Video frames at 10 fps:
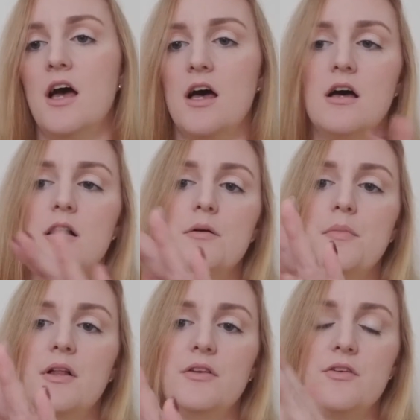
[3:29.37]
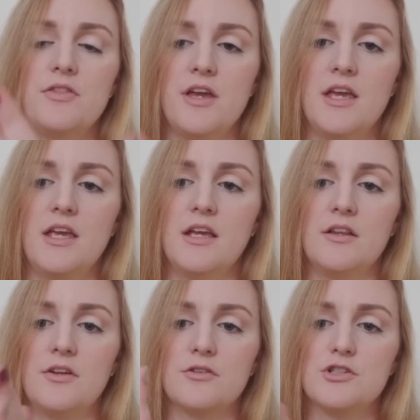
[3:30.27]
thing, a
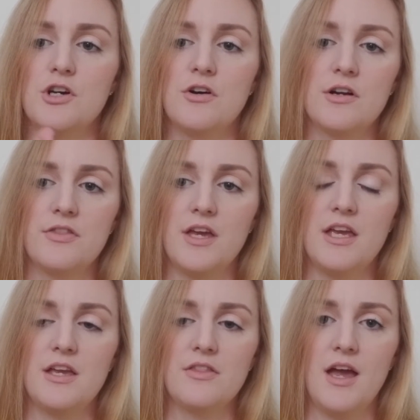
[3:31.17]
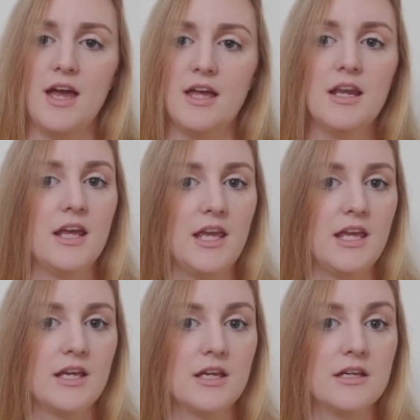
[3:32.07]
little jar thing that
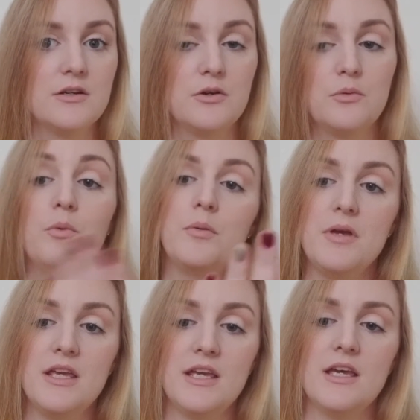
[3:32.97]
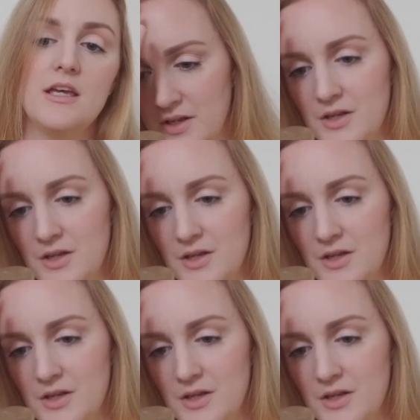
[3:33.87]
ink would be in.